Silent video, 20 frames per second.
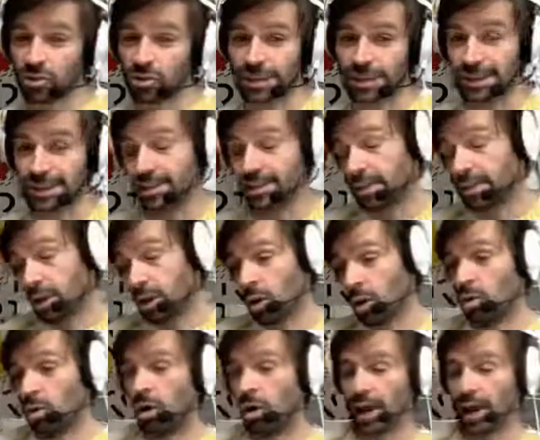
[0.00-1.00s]
really
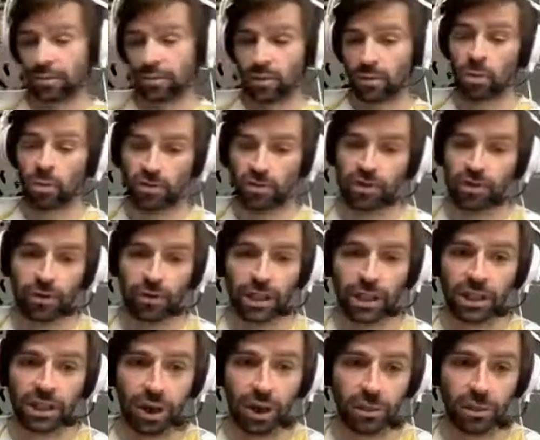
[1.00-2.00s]
fast or really slow, or
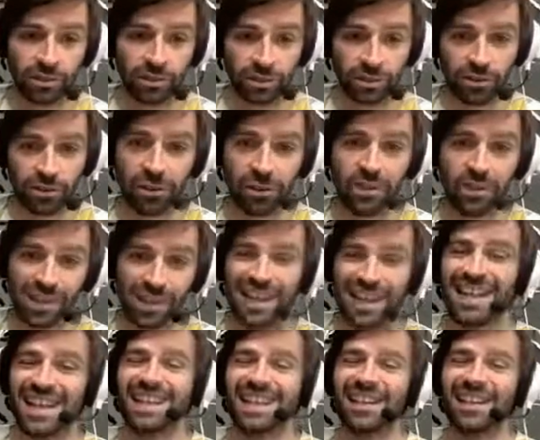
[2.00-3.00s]
even worse, going in the
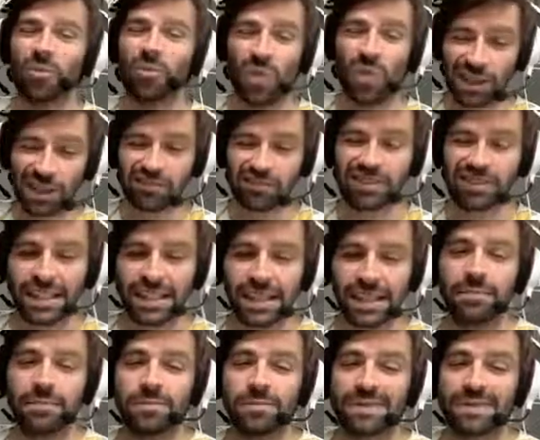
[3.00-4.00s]
opposite direction,
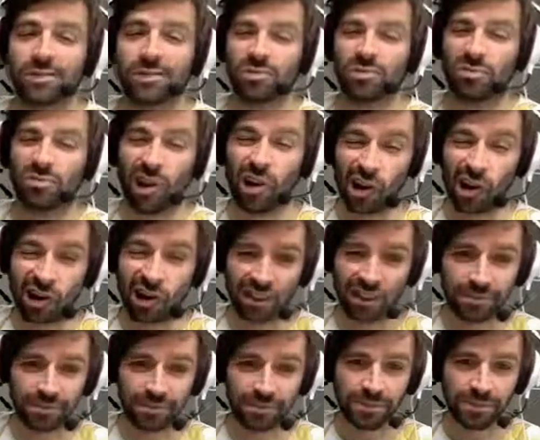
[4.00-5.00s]
one of the teams
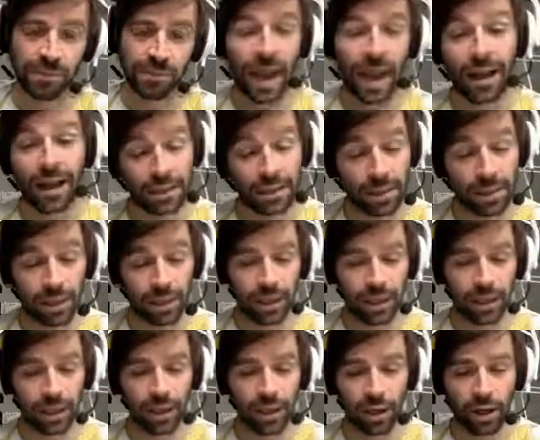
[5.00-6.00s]
is wrong.
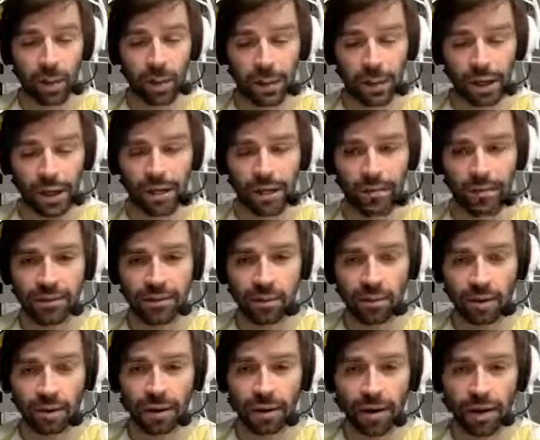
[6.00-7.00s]
Now, it can be really
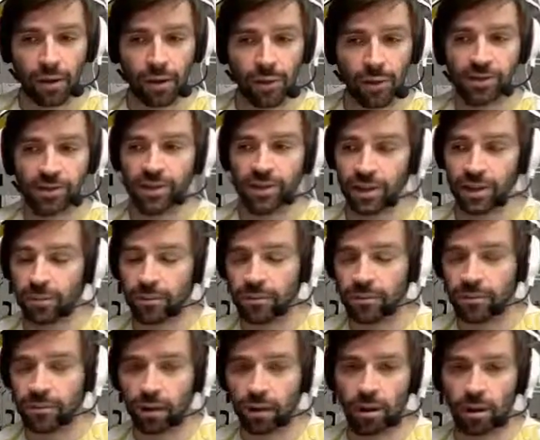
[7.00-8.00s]
complicated to work
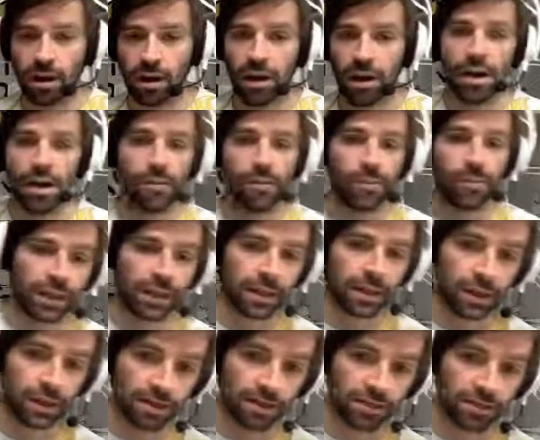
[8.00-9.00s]
out which team is
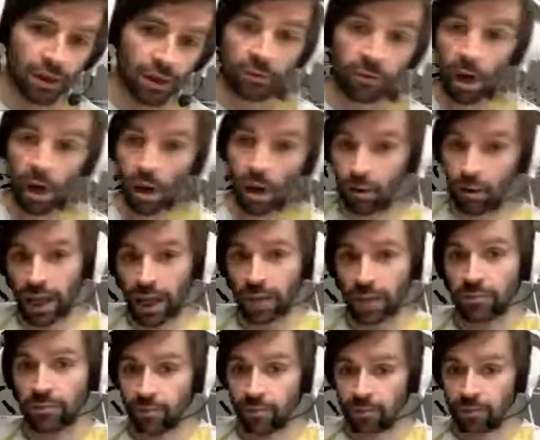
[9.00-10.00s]
wrong
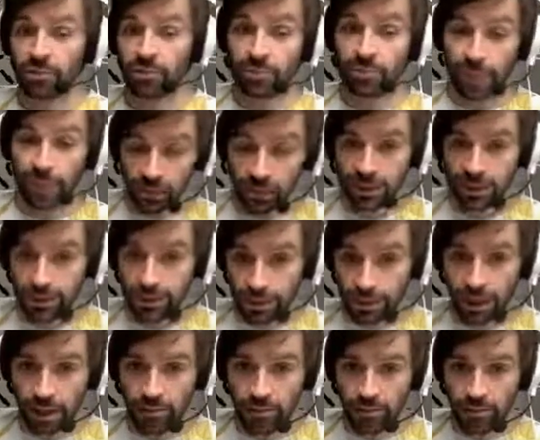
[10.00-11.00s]
because of the whole game time
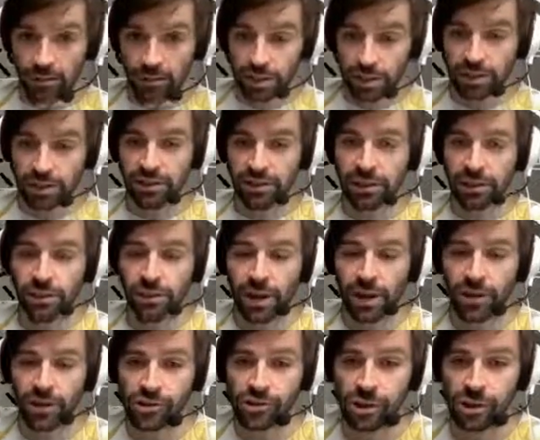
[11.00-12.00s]
versus penalty time
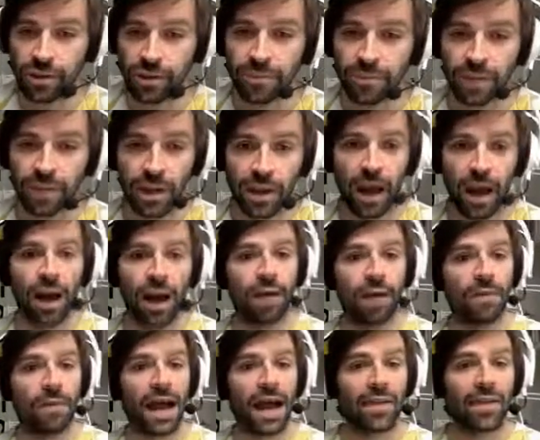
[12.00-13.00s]

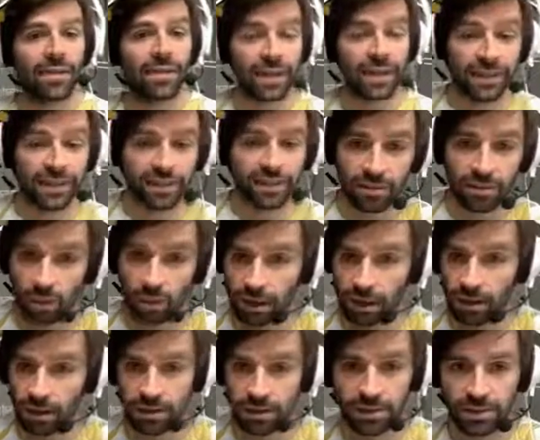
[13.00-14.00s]
situation.
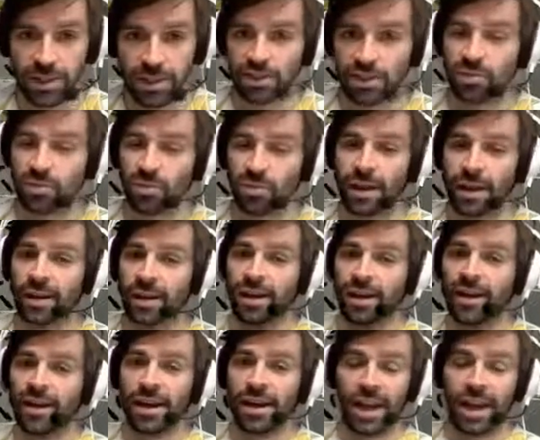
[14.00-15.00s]
And this is one of those
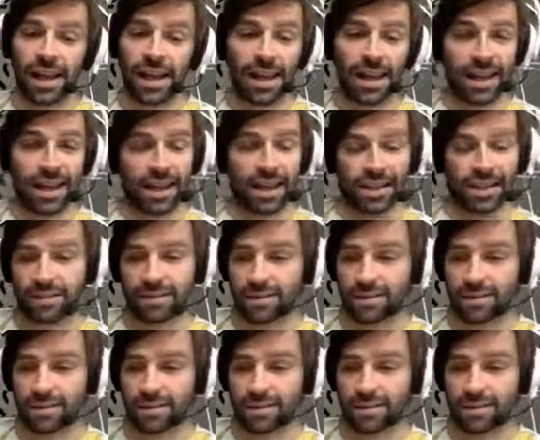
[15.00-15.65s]
things where